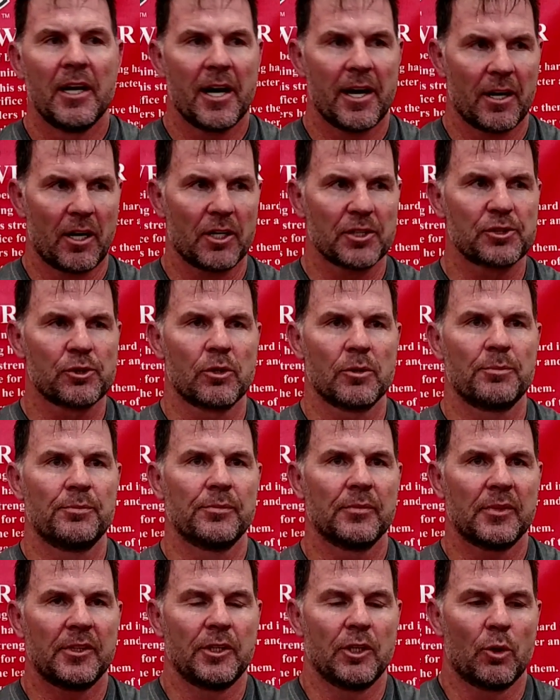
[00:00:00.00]
and also,
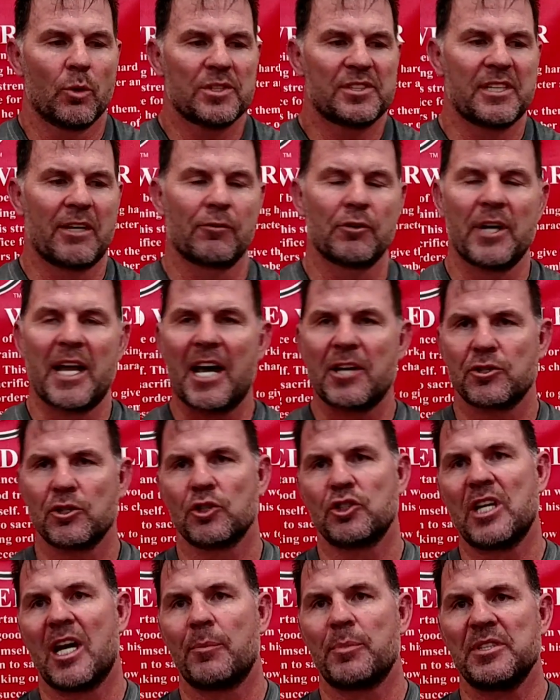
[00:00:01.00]
you know, with several
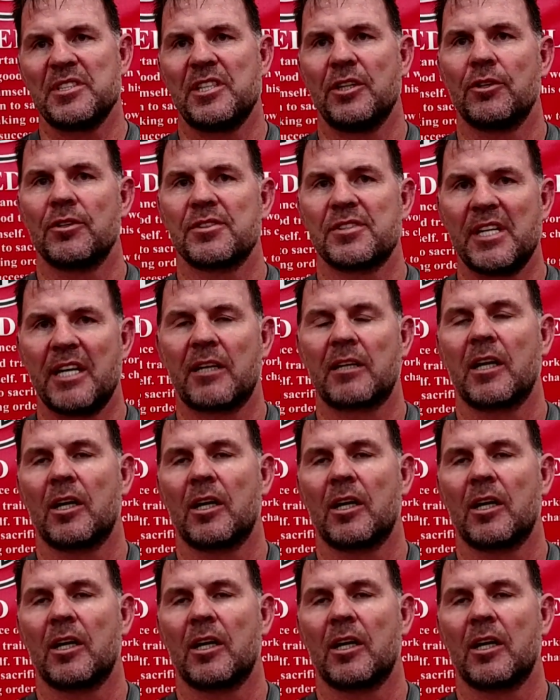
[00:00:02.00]
national champions here in St.